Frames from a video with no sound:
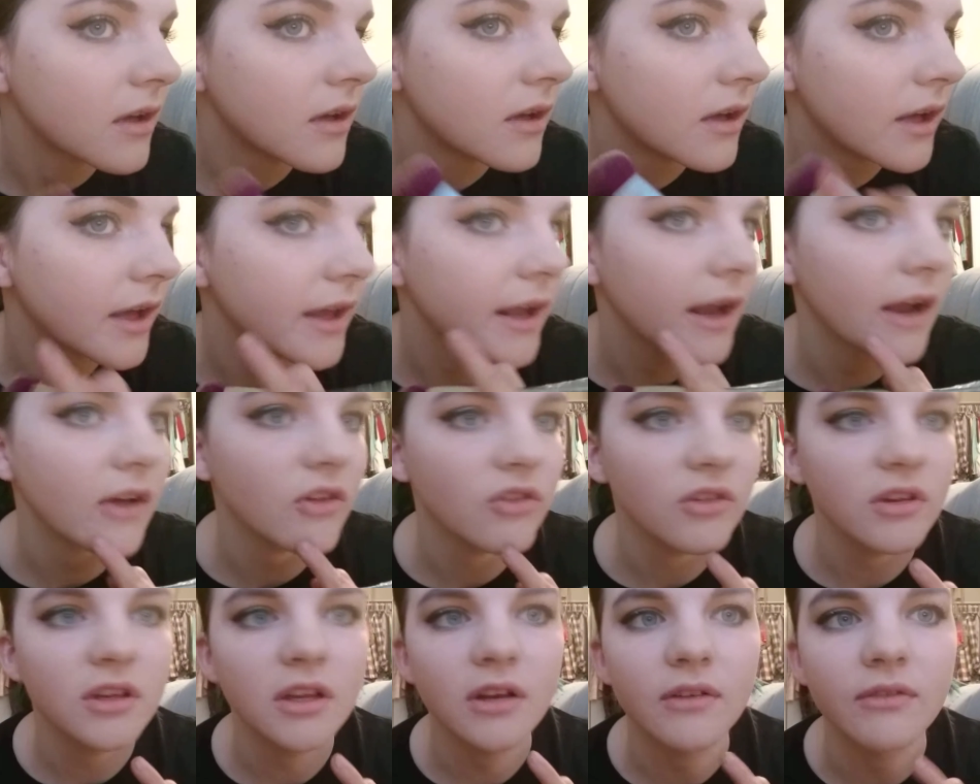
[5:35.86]
it
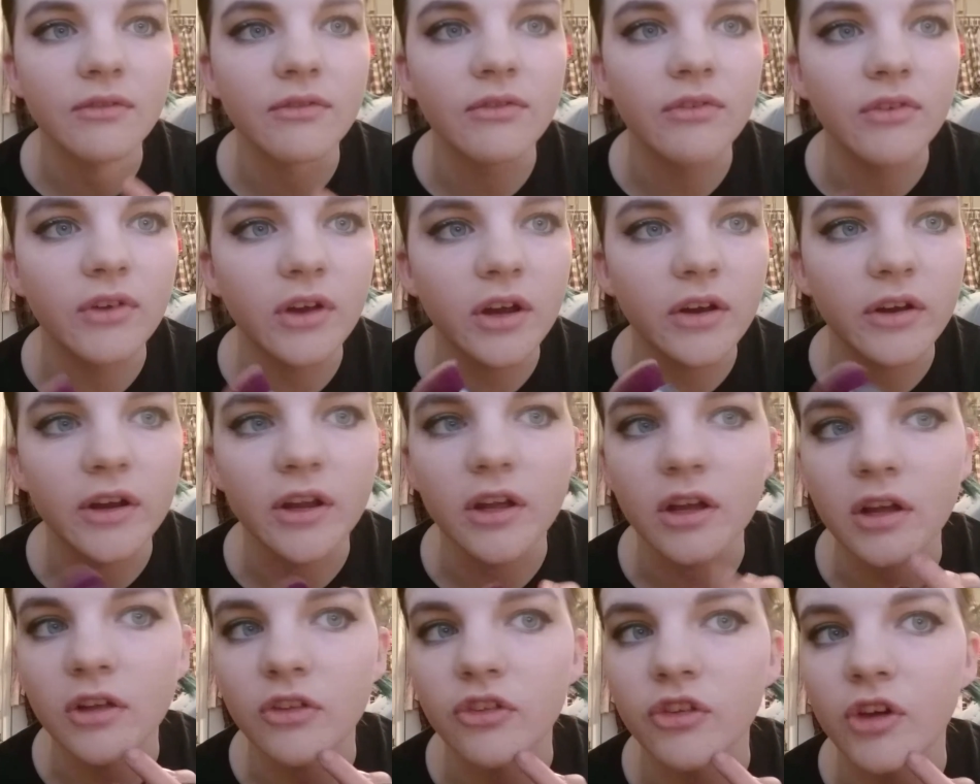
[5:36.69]
actually did a very
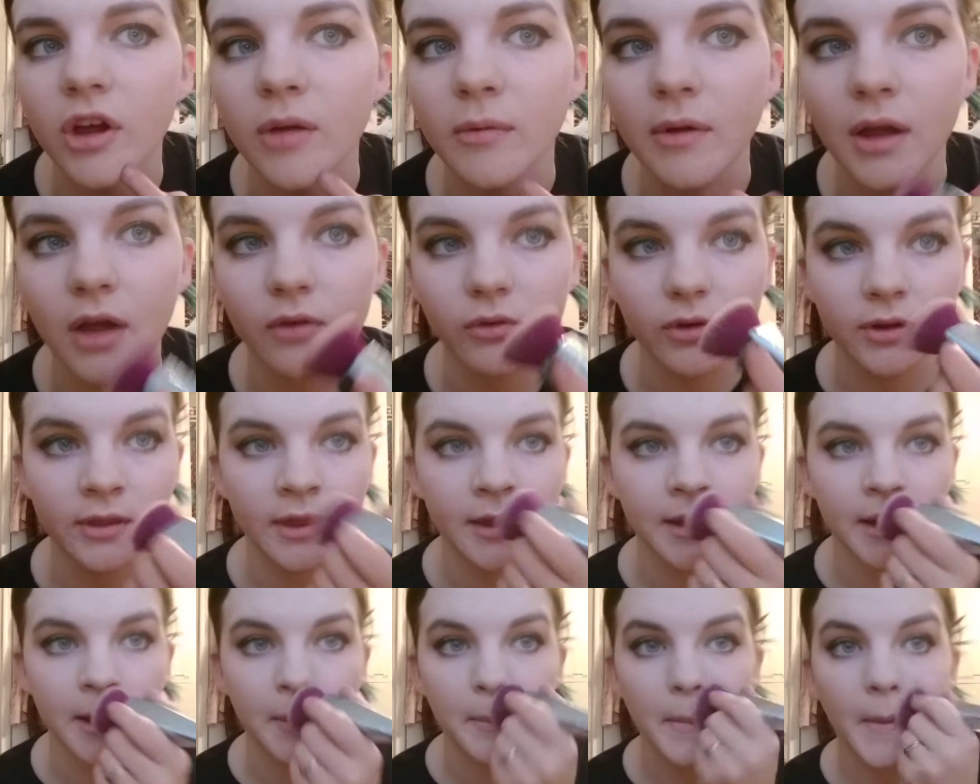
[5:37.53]
good job covering
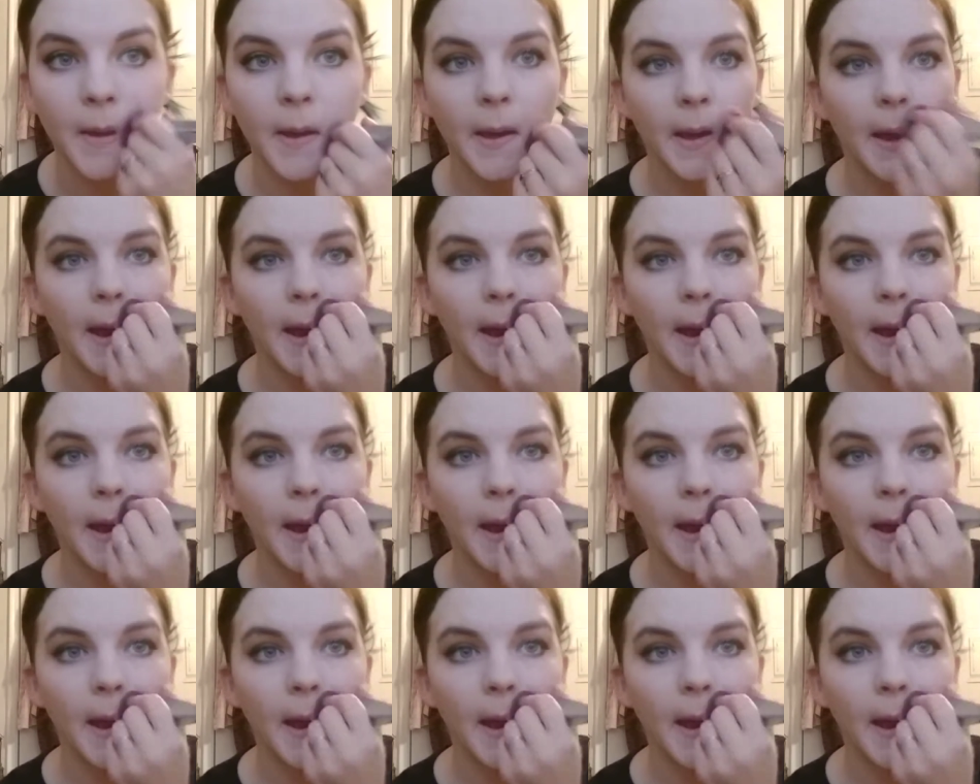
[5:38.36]
that up.